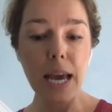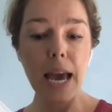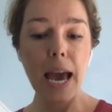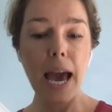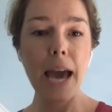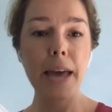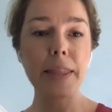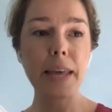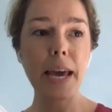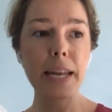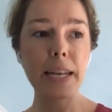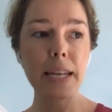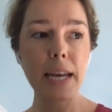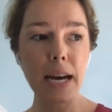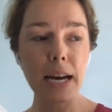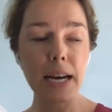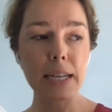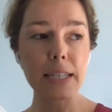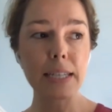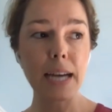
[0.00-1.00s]
And then
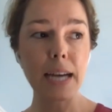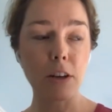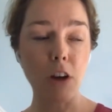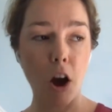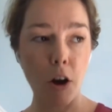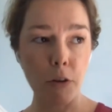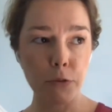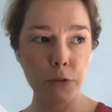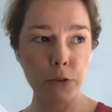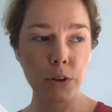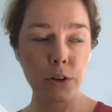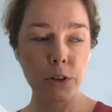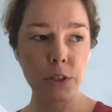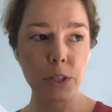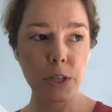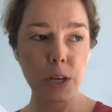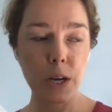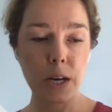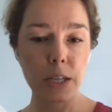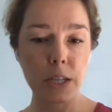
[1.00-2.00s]
I uh, got
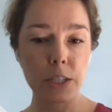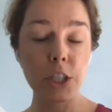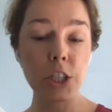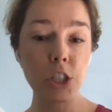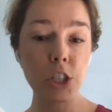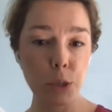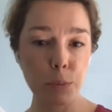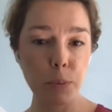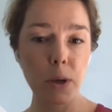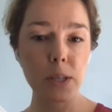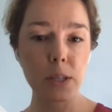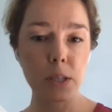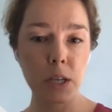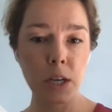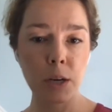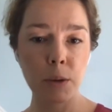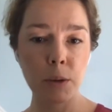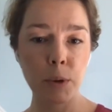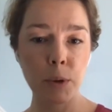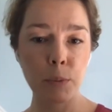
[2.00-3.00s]
offered a teaching pos-
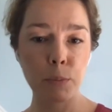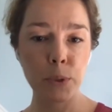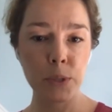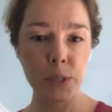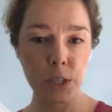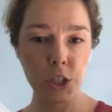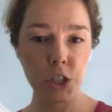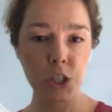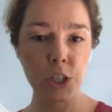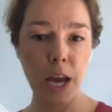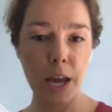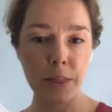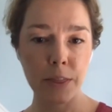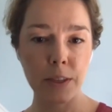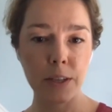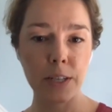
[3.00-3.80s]
uh, position at the